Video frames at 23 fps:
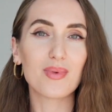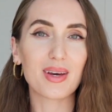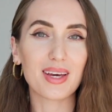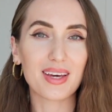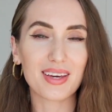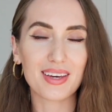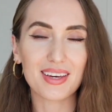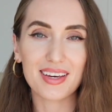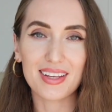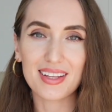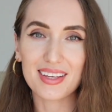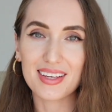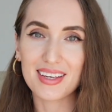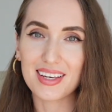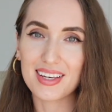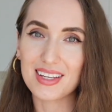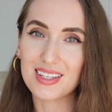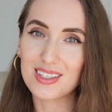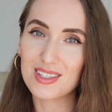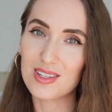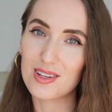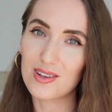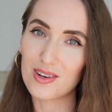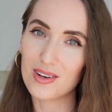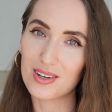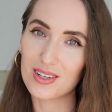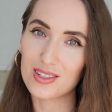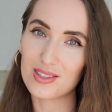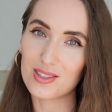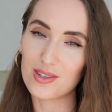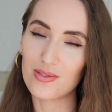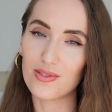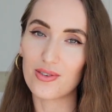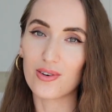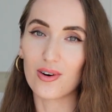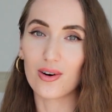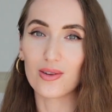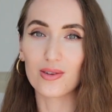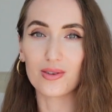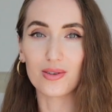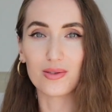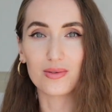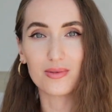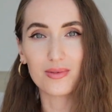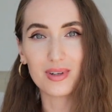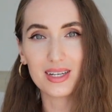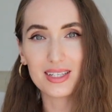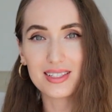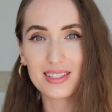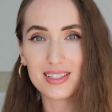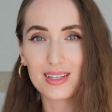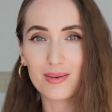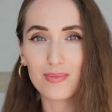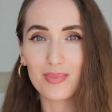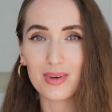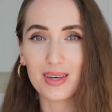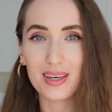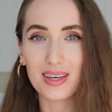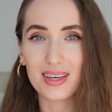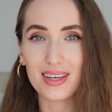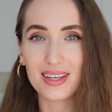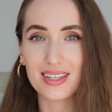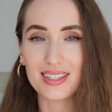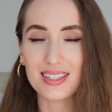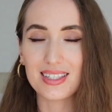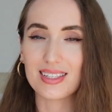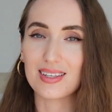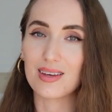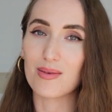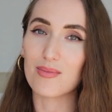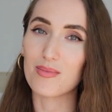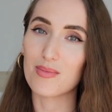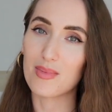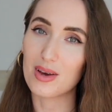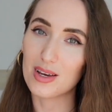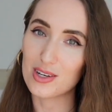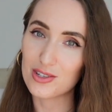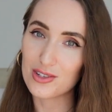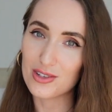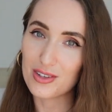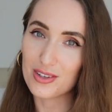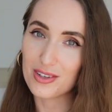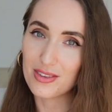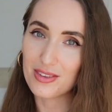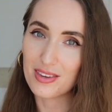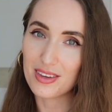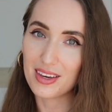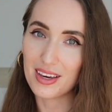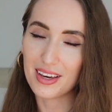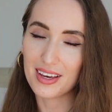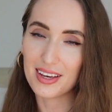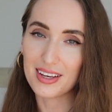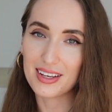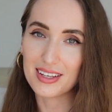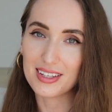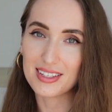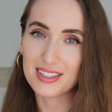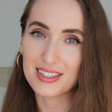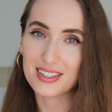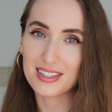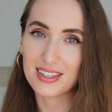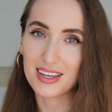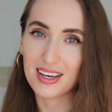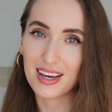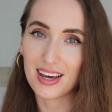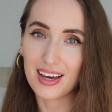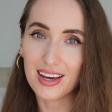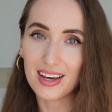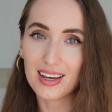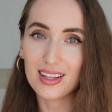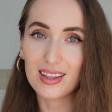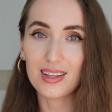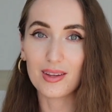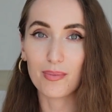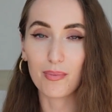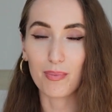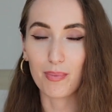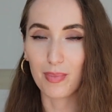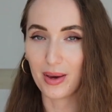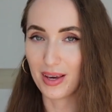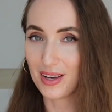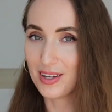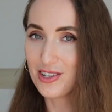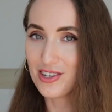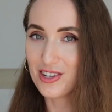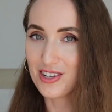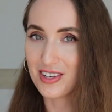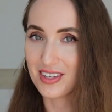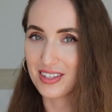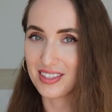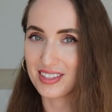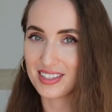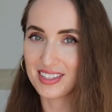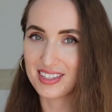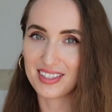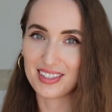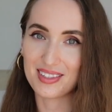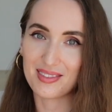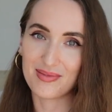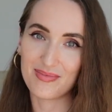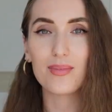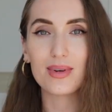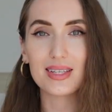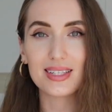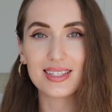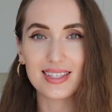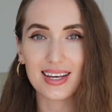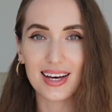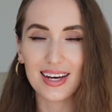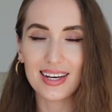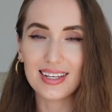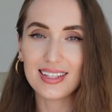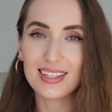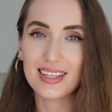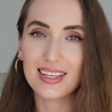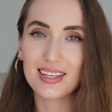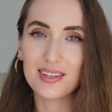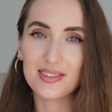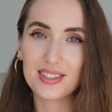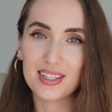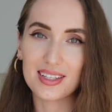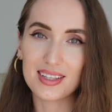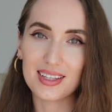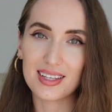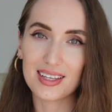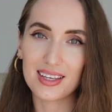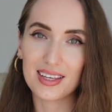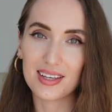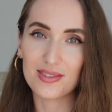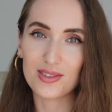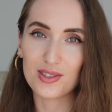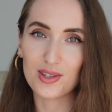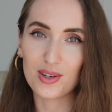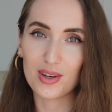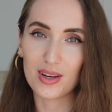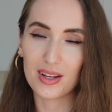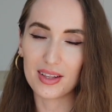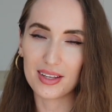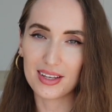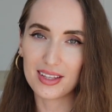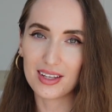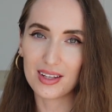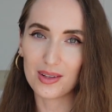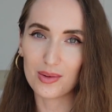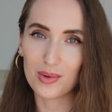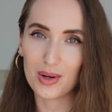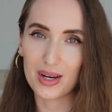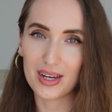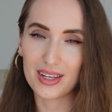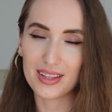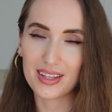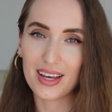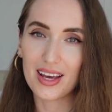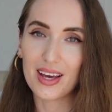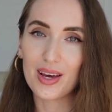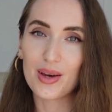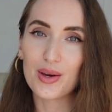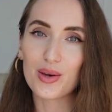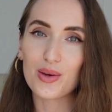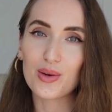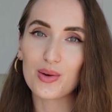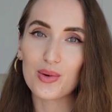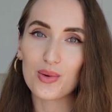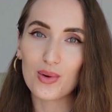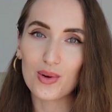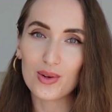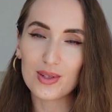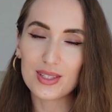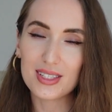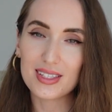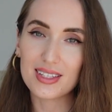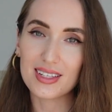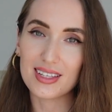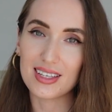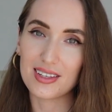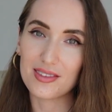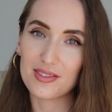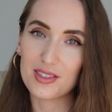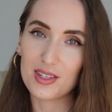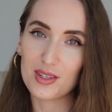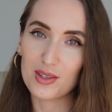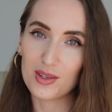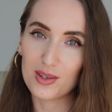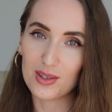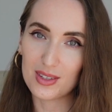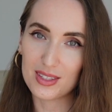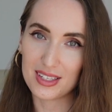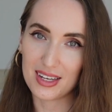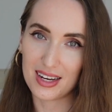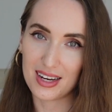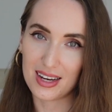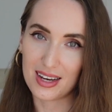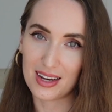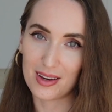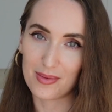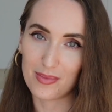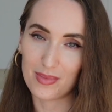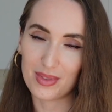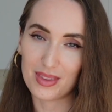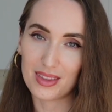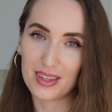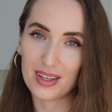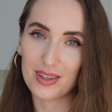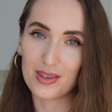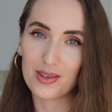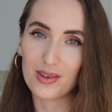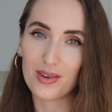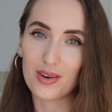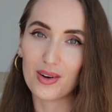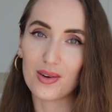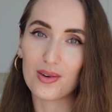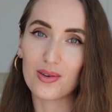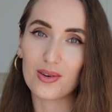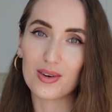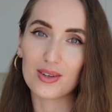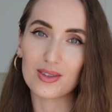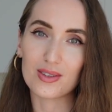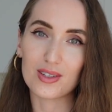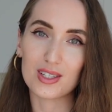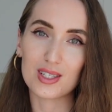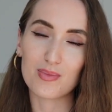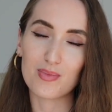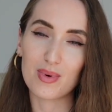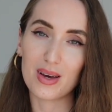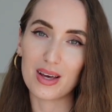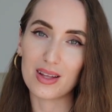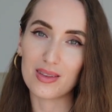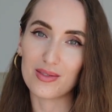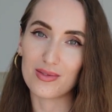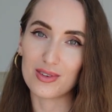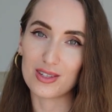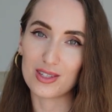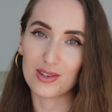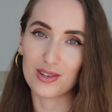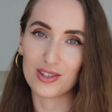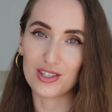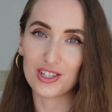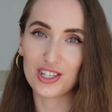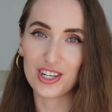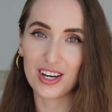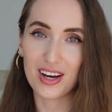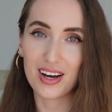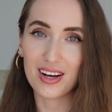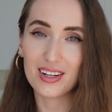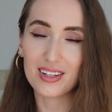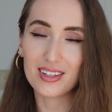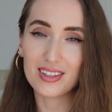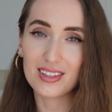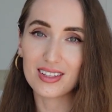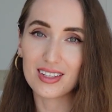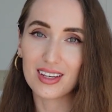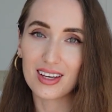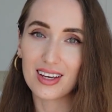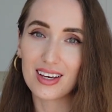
baking, kids learn to follow recipes, measure things, and patience. Besides gifting the gift to your little one, you also gift in your time that you are going to spend with your child